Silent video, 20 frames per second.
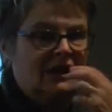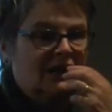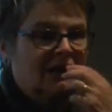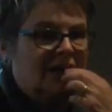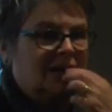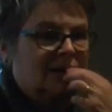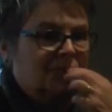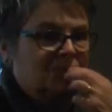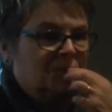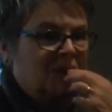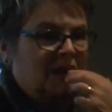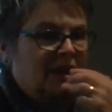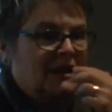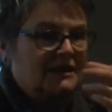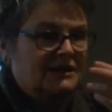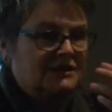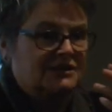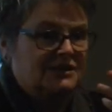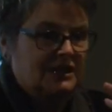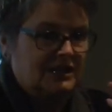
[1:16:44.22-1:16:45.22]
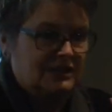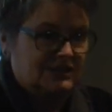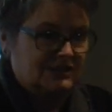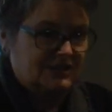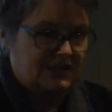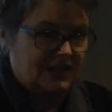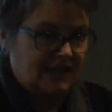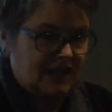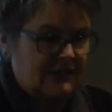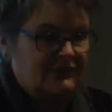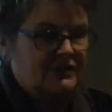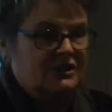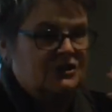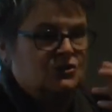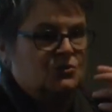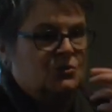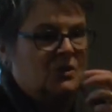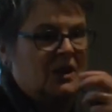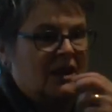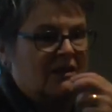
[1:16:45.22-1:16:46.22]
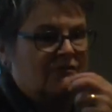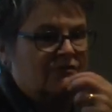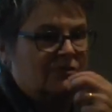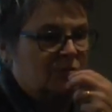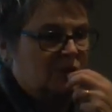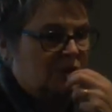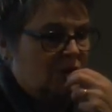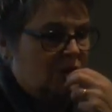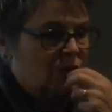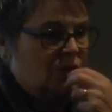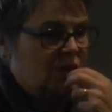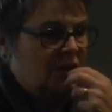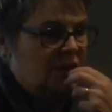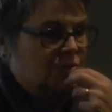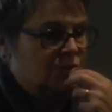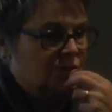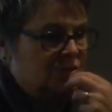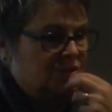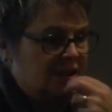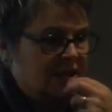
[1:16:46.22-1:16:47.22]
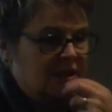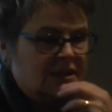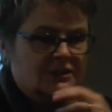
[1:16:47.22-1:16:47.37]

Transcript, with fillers: um, and it's, it's evidence we have from the Low Countries.